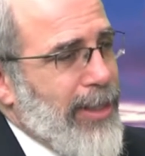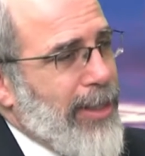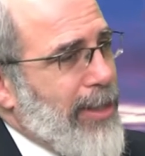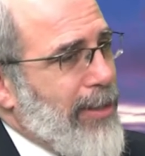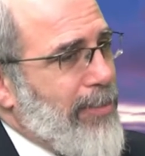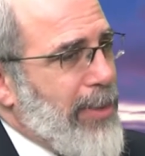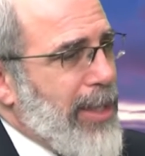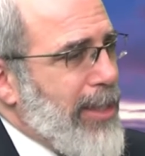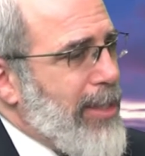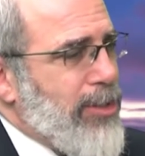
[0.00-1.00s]

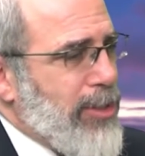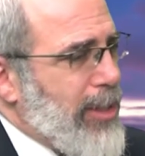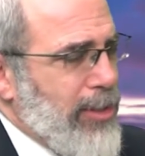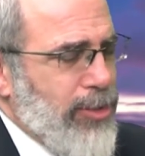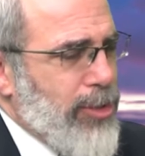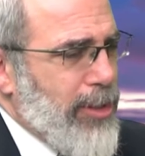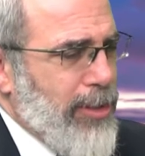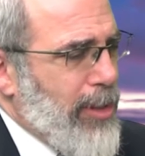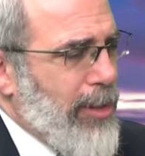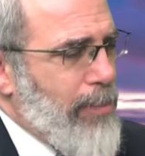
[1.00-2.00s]
but it's just
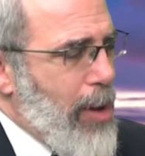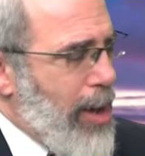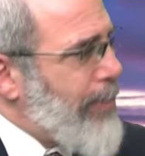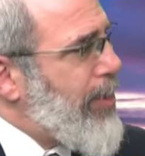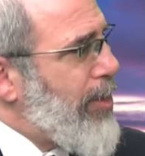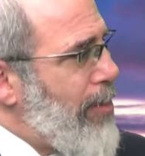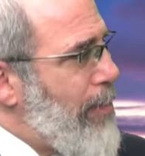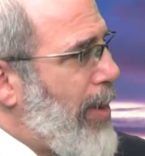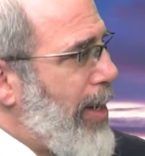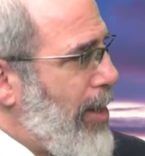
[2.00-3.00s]
a popular
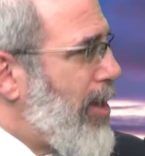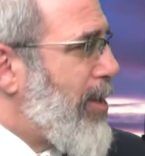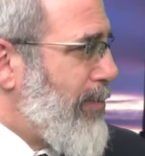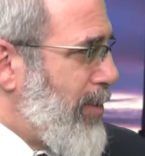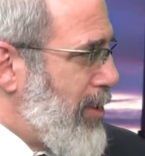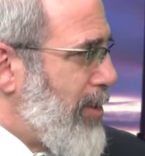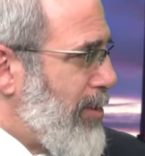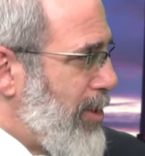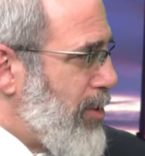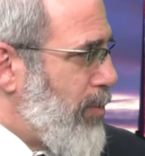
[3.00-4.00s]
biography
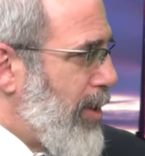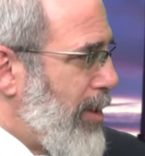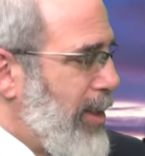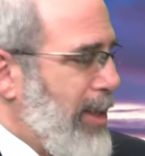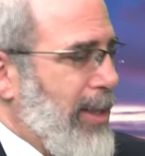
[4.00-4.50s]
series where